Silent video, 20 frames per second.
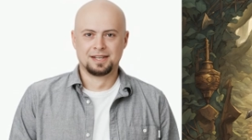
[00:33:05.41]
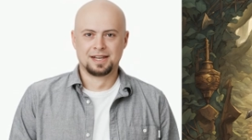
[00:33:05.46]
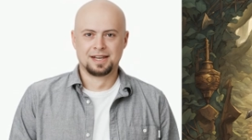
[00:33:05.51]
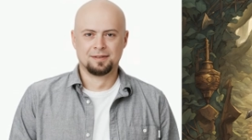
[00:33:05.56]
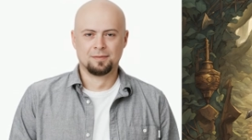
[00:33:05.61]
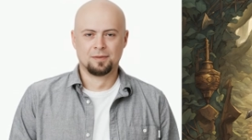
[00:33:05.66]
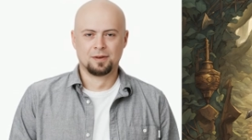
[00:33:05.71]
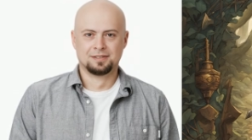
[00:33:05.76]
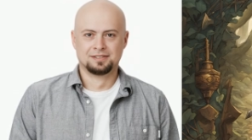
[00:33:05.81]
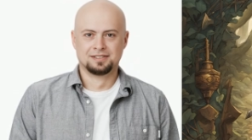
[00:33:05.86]

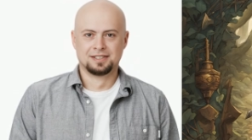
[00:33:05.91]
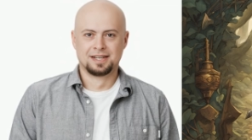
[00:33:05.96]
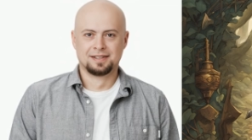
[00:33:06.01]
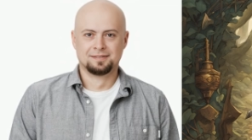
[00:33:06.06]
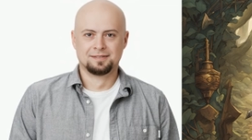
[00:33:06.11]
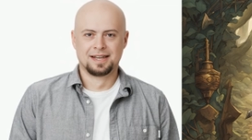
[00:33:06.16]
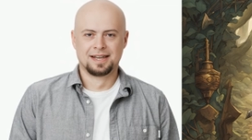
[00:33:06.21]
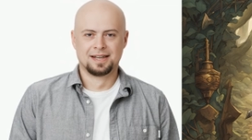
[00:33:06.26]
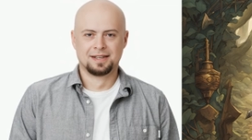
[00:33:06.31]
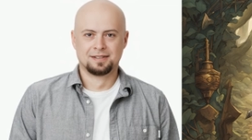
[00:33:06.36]
I will
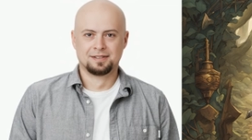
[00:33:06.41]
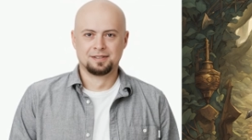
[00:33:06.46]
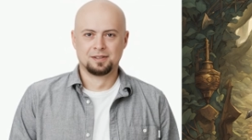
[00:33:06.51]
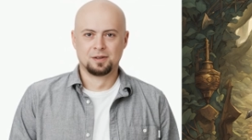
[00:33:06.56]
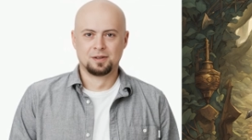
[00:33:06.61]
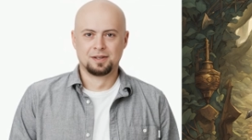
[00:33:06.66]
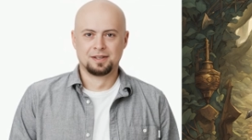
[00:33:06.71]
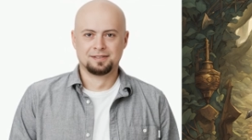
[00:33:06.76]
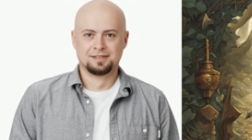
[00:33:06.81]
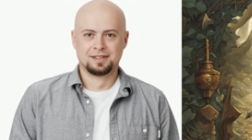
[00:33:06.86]
save
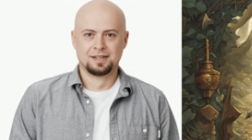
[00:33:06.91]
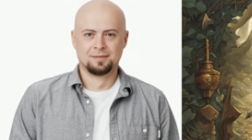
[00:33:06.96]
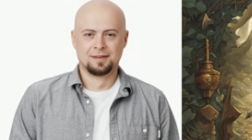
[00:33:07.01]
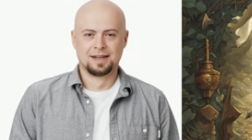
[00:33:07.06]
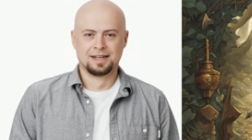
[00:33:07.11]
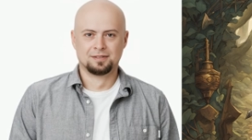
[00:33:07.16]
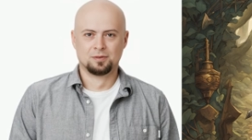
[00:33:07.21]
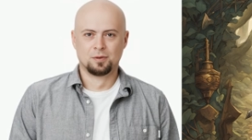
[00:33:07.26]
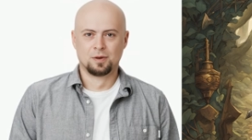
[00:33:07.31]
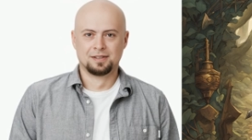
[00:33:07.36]
Elendor, no
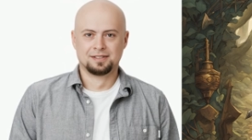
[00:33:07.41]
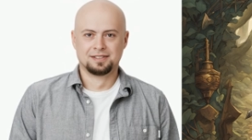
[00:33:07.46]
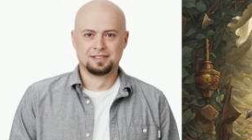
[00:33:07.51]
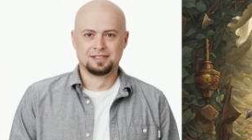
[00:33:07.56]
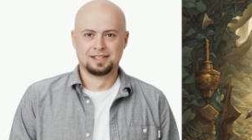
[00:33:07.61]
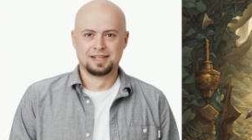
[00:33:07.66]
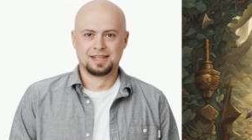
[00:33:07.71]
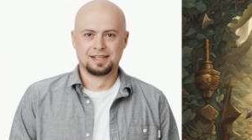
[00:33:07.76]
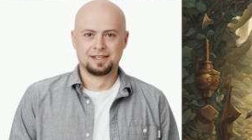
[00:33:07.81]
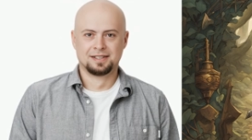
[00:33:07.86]
matter what
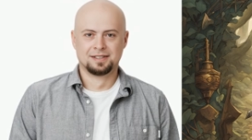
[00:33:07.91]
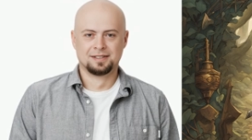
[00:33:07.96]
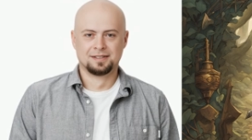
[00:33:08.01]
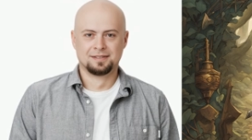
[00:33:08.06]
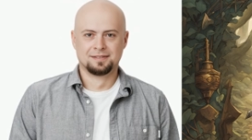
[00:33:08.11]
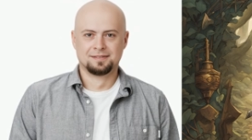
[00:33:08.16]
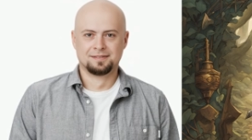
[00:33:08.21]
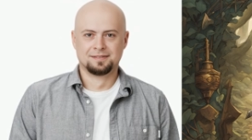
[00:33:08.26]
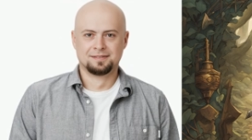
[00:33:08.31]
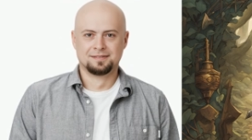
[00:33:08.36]
it
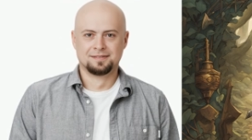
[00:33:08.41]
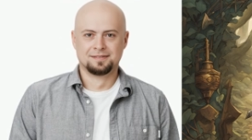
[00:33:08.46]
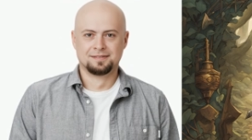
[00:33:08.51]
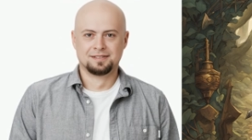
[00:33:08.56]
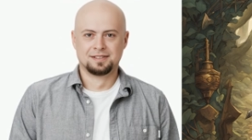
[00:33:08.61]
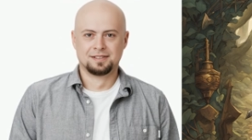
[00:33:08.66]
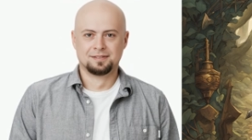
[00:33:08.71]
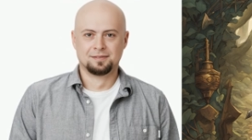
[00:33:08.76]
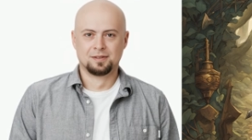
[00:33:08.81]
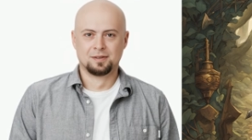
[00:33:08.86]
takes.
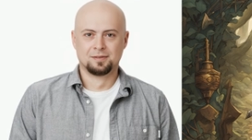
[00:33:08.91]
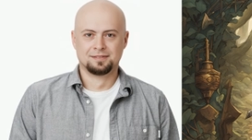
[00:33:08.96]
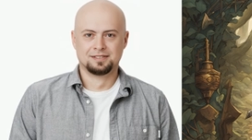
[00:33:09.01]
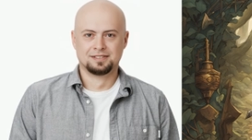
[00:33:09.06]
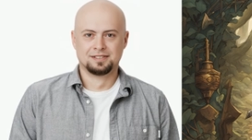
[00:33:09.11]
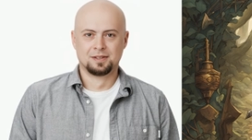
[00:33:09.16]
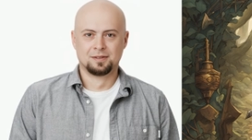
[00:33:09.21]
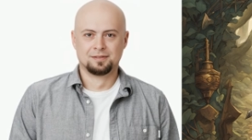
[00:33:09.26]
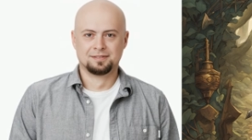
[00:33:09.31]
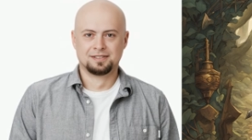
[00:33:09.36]
The room
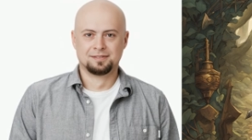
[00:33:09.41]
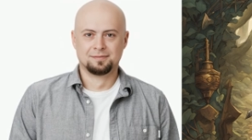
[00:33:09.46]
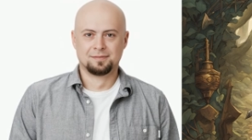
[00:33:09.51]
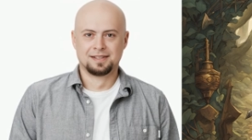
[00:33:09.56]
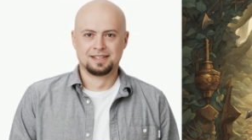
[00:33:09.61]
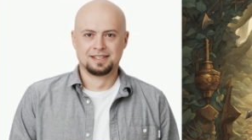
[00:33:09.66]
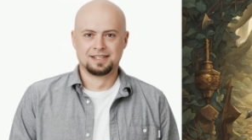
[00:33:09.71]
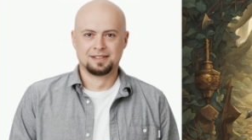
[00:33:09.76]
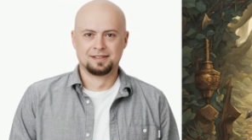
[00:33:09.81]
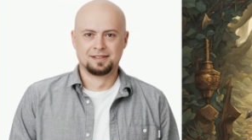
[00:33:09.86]
stopped
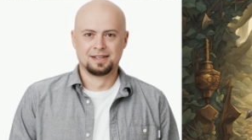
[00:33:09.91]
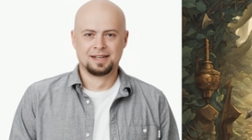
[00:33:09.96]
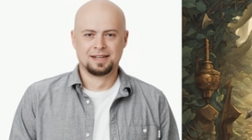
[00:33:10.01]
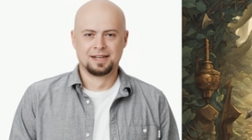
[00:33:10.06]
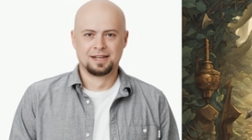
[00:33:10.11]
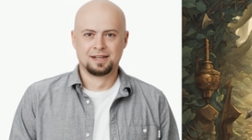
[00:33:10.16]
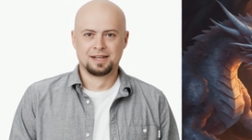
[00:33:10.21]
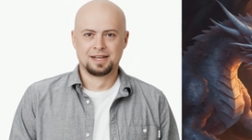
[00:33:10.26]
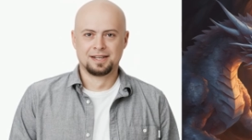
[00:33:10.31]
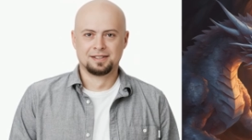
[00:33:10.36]
spinning,
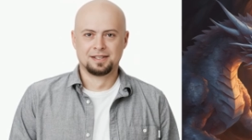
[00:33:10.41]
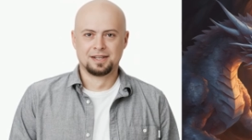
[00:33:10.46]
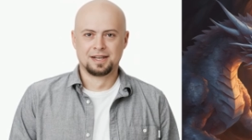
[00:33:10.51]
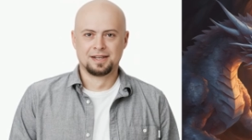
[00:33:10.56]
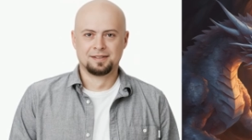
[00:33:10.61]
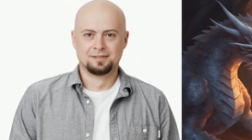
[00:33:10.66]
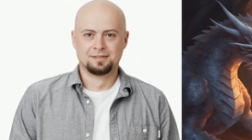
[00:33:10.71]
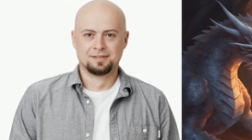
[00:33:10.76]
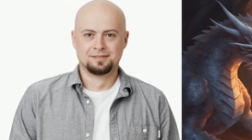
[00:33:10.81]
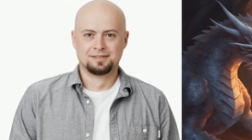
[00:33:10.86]
and
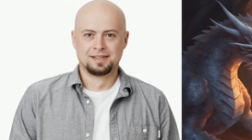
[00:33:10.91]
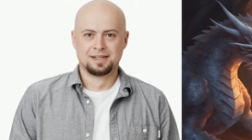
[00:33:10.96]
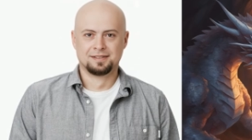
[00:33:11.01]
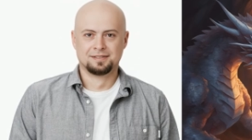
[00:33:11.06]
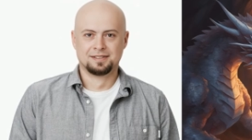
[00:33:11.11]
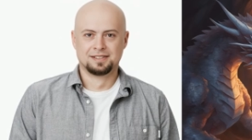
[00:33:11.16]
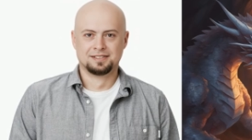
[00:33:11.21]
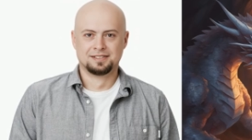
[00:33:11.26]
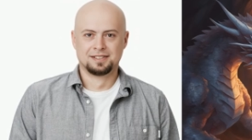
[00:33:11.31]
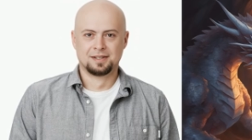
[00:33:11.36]
Lyra
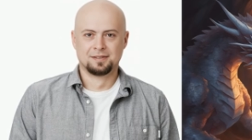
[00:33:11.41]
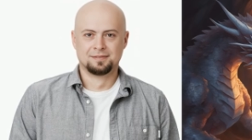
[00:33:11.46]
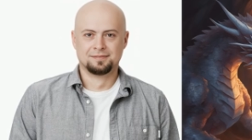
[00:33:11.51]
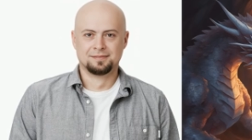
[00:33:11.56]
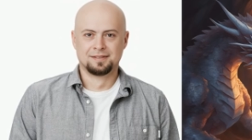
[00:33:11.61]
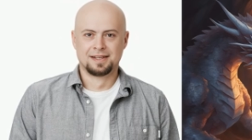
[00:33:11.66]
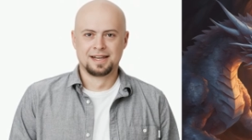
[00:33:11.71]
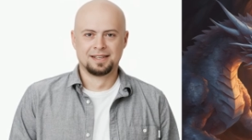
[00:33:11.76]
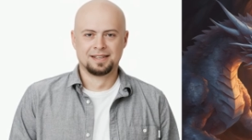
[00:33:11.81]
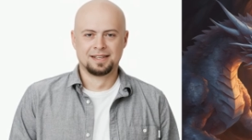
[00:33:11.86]
found
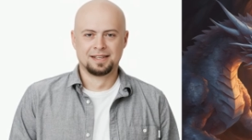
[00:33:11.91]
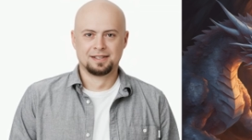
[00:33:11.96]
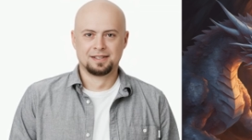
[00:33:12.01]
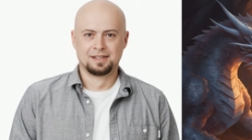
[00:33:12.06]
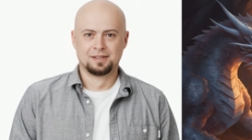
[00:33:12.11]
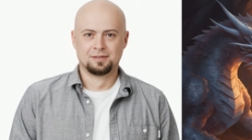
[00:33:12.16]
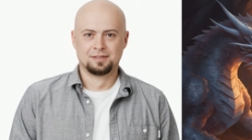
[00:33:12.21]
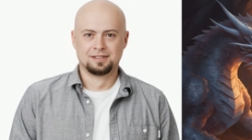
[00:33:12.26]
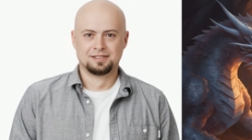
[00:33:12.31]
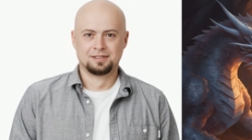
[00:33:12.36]
herself back in
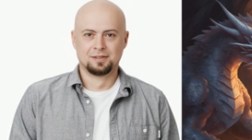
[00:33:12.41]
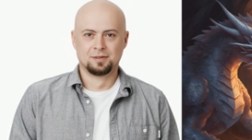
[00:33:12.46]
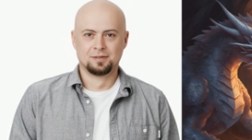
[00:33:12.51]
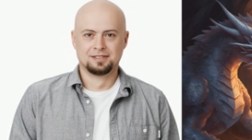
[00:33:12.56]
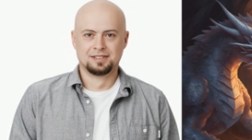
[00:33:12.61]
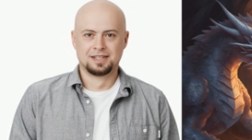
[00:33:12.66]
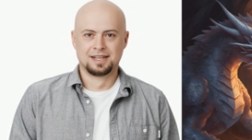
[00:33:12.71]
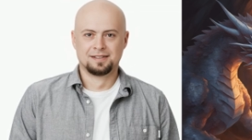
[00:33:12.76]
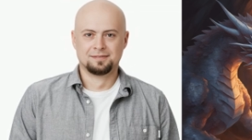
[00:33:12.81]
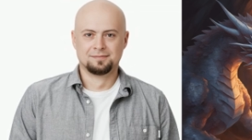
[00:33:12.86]
the crystal
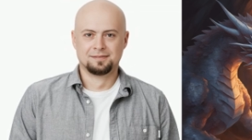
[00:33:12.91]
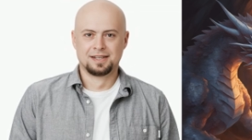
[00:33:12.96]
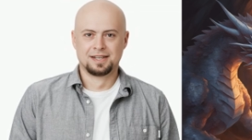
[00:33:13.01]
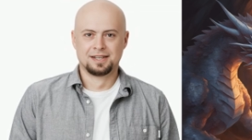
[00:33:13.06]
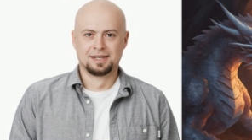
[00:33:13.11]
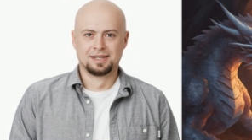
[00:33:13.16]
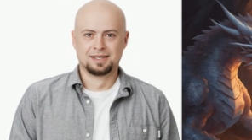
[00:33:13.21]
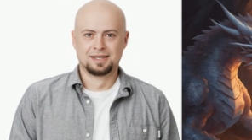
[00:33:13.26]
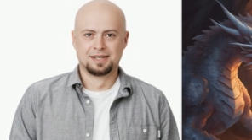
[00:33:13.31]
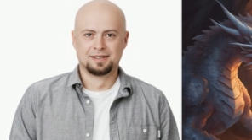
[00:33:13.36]

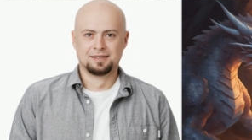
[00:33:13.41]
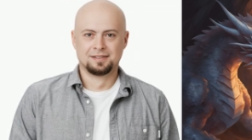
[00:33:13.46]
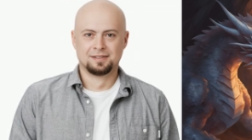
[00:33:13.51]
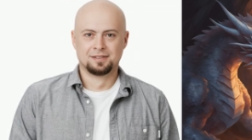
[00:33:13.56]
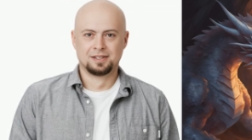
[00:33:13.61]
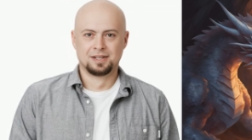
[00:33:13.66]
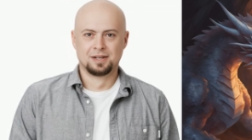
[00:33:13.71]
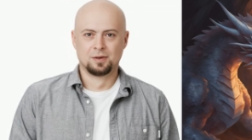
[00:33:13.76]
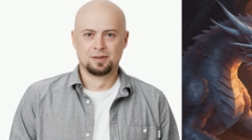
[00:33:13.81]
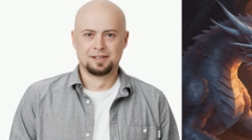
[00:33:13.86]
chamber, the
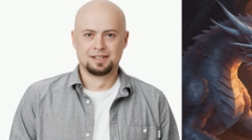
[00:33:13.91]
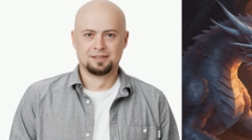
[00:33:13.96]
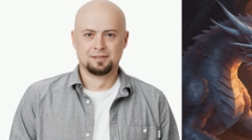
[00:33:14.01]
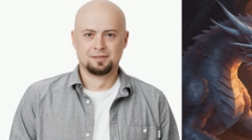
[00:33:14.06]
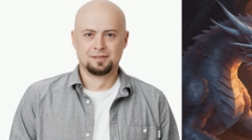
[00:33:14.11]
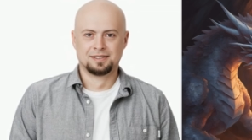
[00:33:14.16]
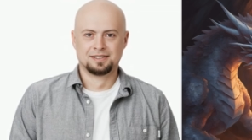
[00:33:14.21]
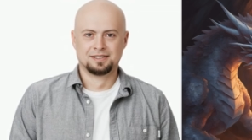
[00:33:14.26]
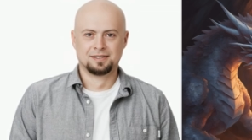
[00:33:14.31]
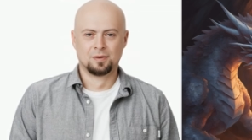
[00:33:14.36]
glowing
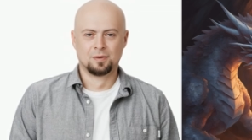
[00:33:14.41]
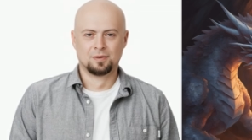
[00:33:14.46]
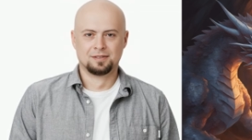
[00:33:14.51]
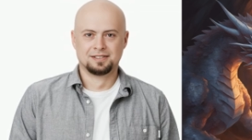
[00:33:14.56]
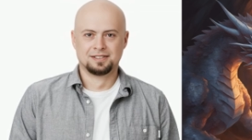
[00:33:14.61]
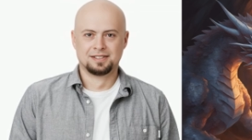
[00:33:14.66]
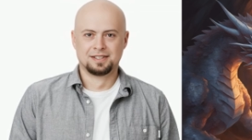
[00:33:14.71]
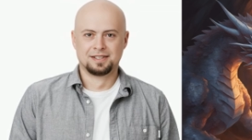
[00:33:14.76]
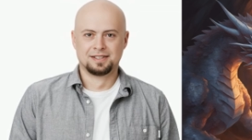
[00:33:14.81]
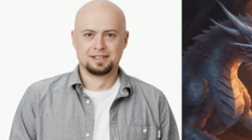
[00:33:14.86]
crystal
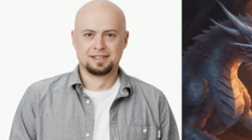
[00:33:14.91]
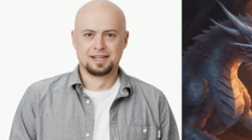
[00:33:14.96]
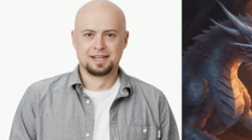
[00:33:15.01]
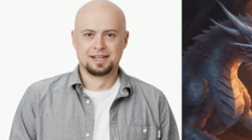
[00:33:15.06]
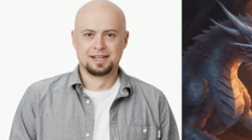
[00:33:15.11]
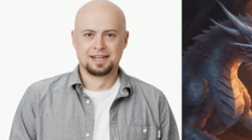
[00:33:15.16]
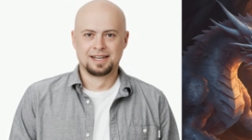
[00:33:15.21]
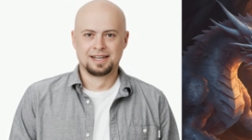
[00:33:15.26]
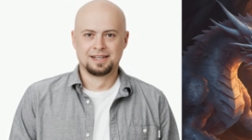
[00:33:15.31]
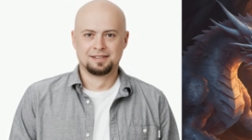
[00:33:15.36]
still in
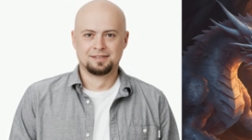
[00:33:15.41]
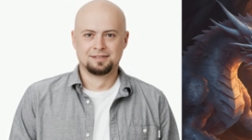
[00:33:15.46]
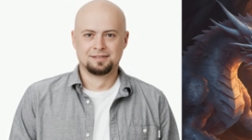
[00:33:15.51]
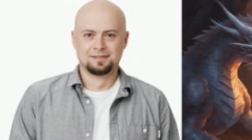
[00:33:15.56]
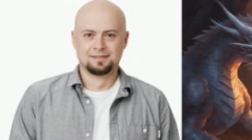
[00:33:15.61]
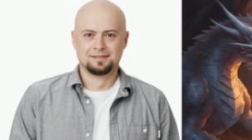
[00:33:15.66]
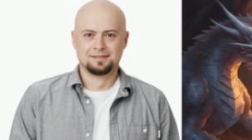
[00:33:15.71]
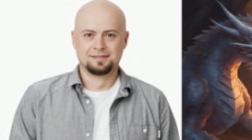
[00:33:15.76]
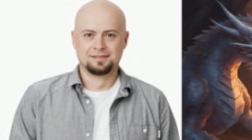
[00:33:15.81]
her hand.